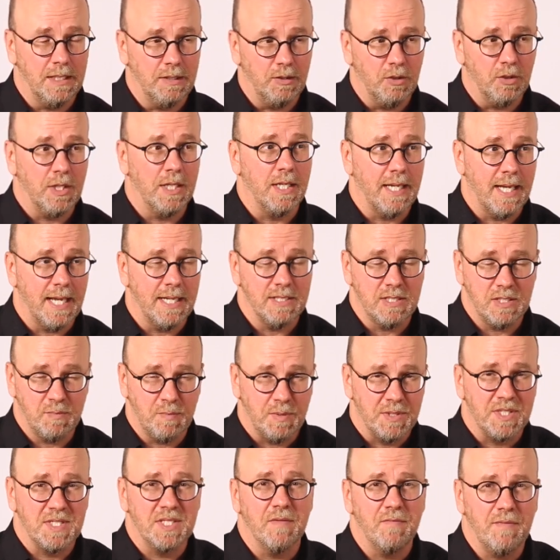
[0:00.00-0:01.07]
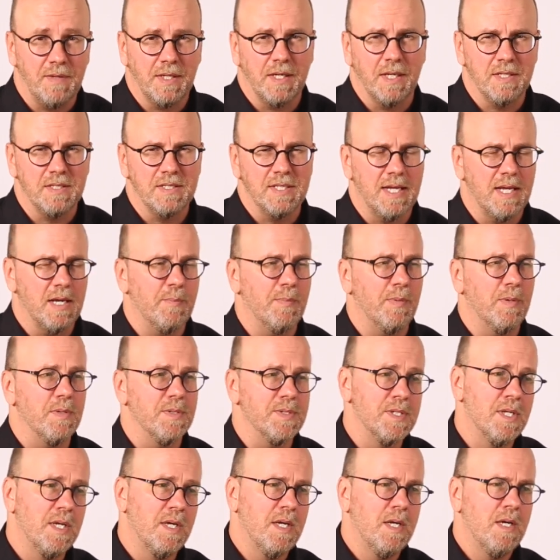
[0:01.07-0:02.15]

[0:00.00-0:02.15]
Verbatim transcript: looking at specific examples.